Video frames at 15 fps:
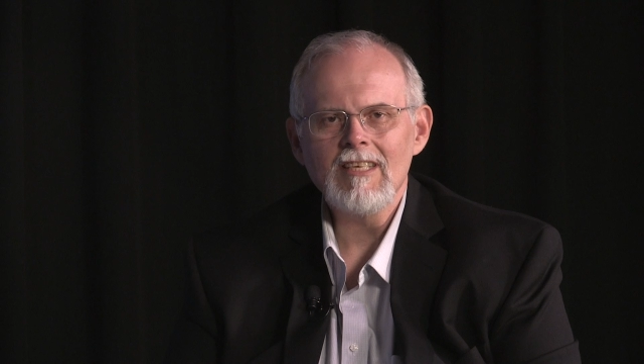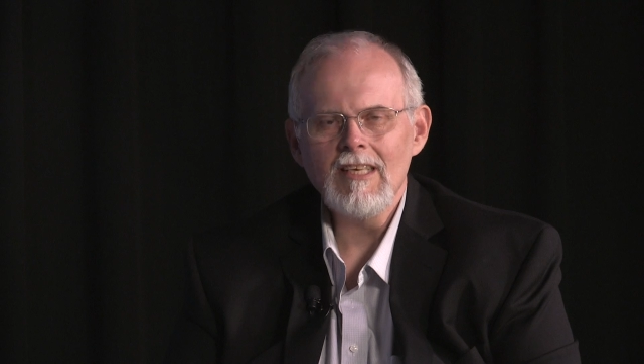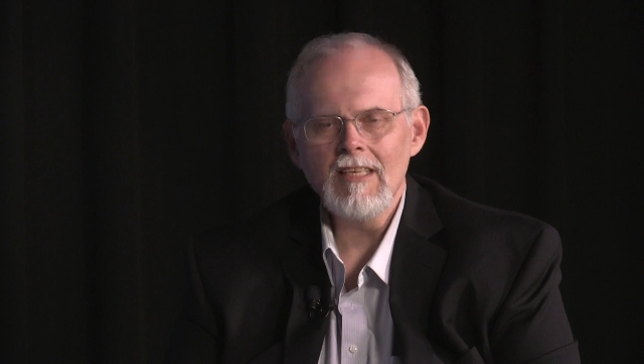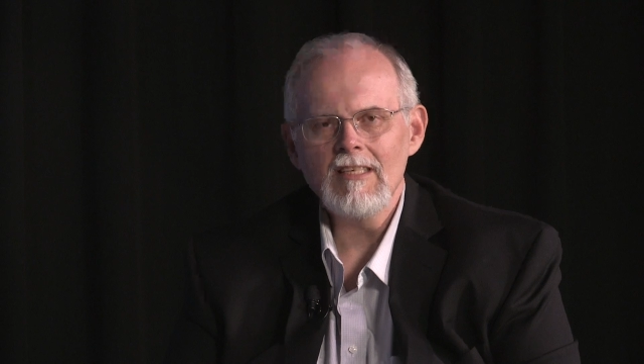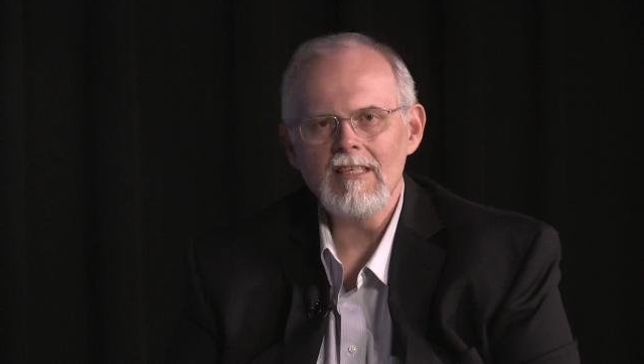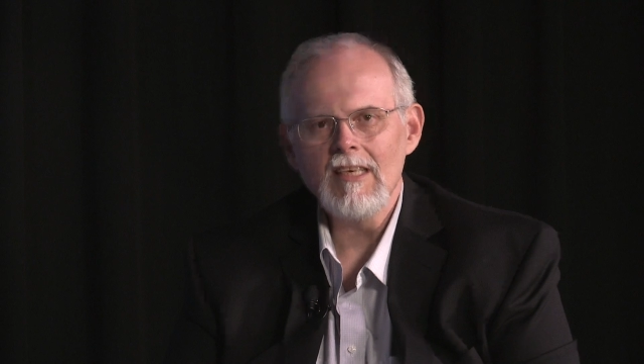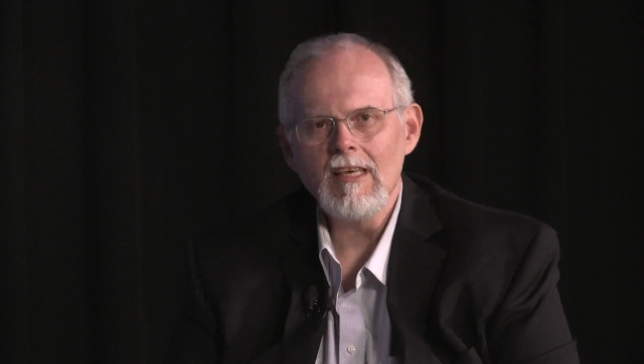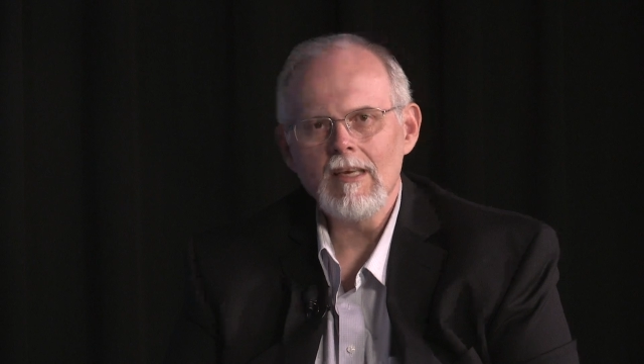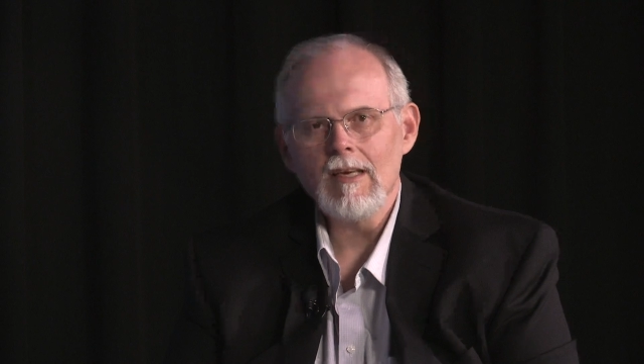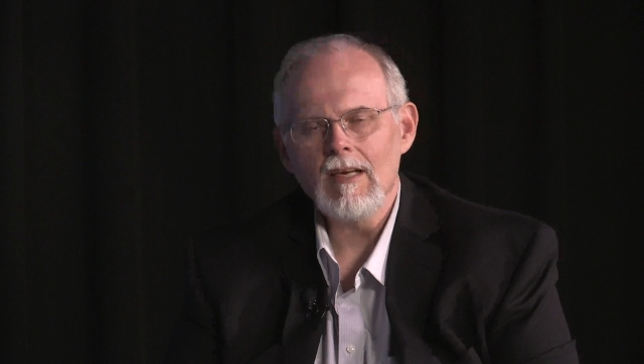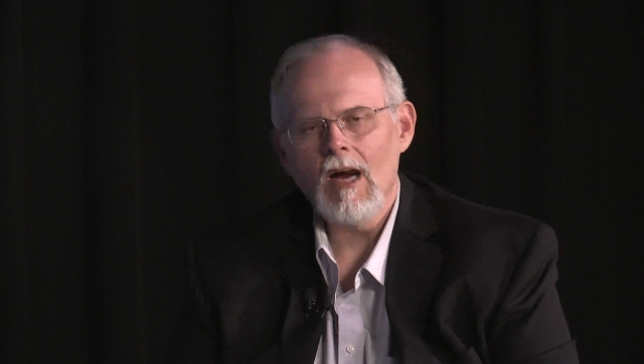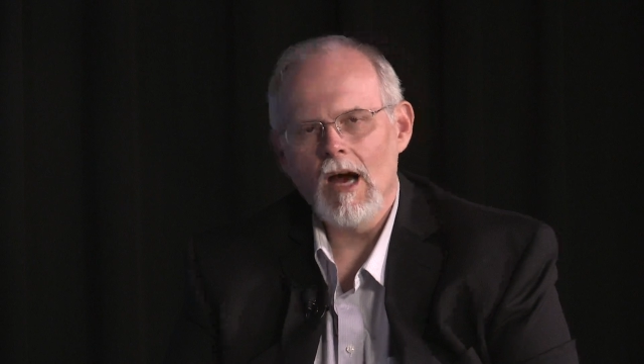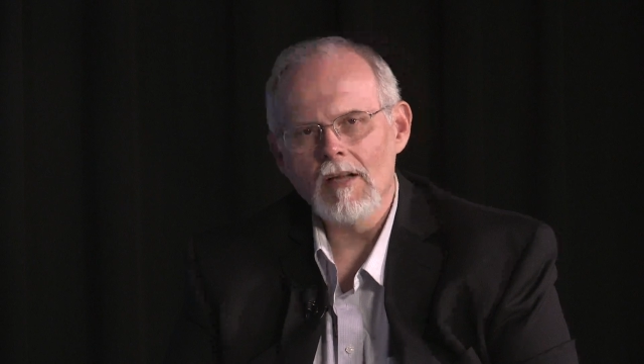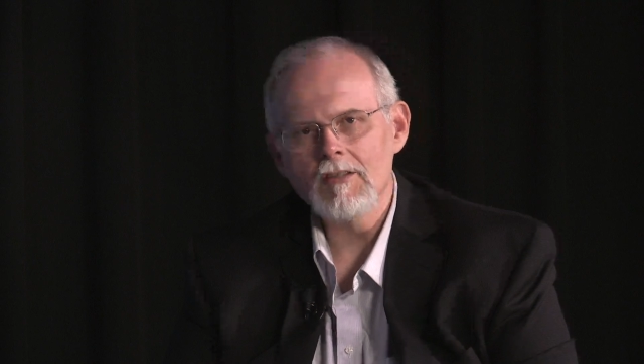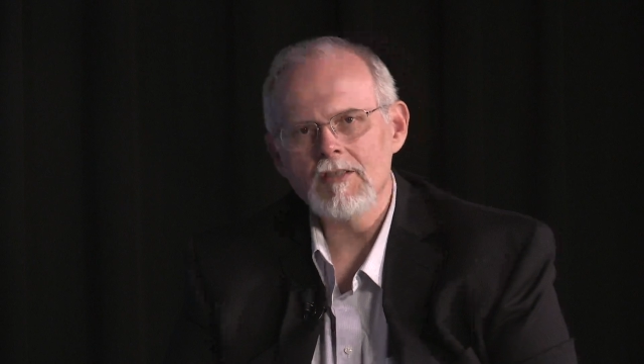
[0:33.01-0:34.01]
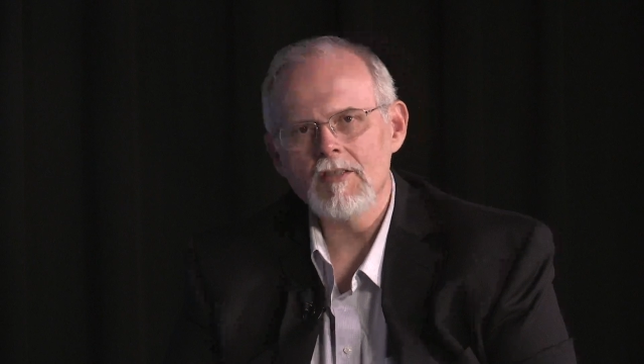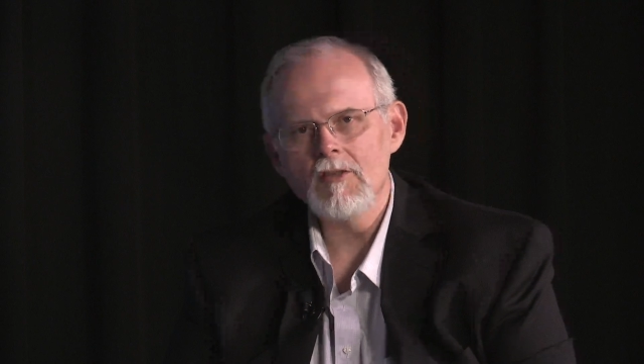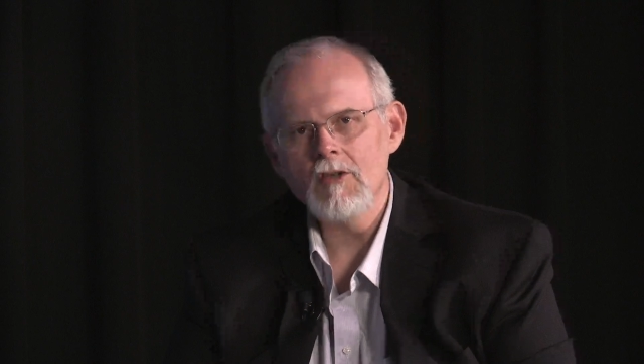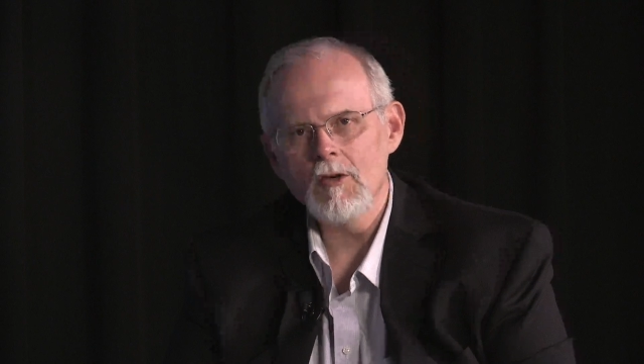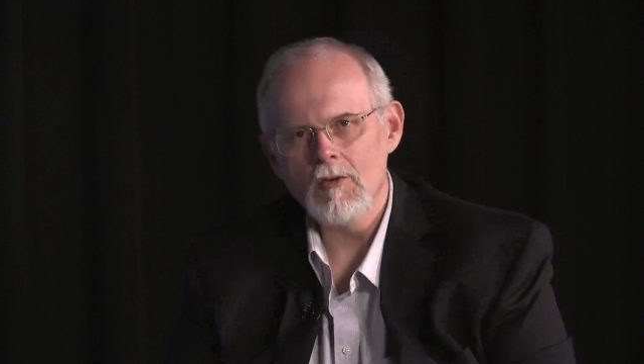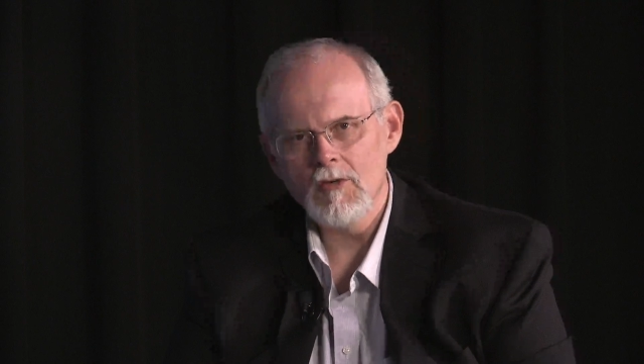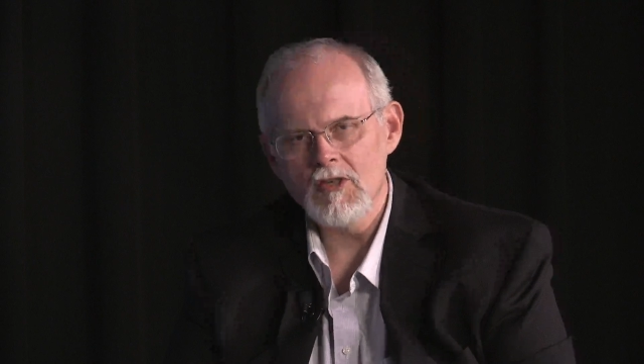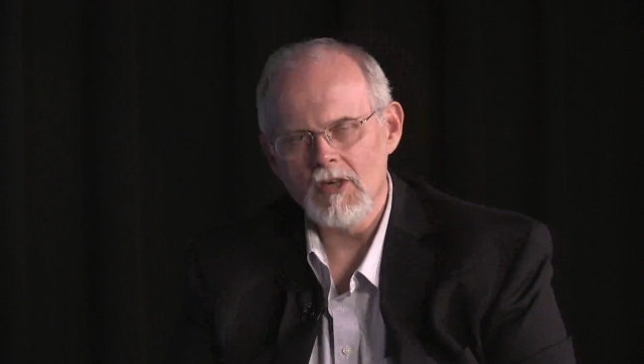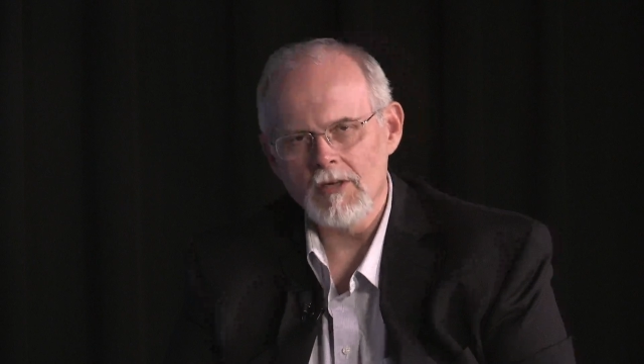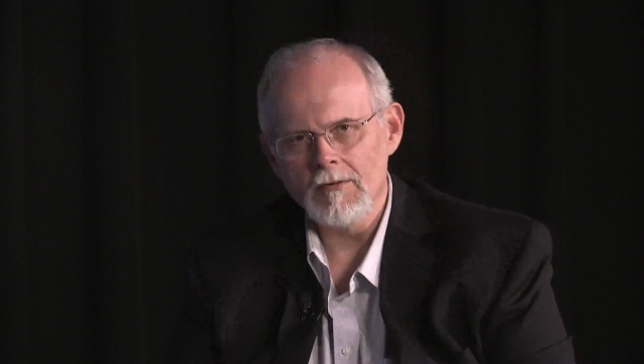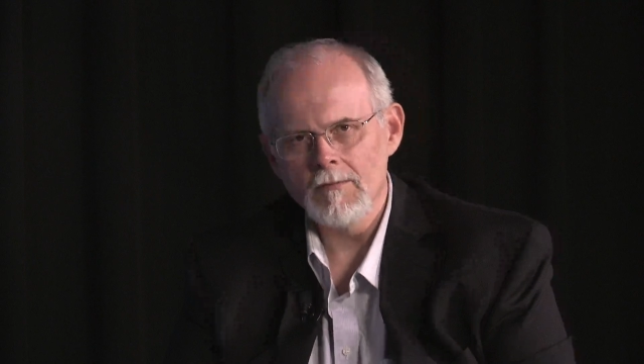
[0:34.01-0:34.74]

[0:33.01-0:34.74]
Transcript: Tennessee Constitution.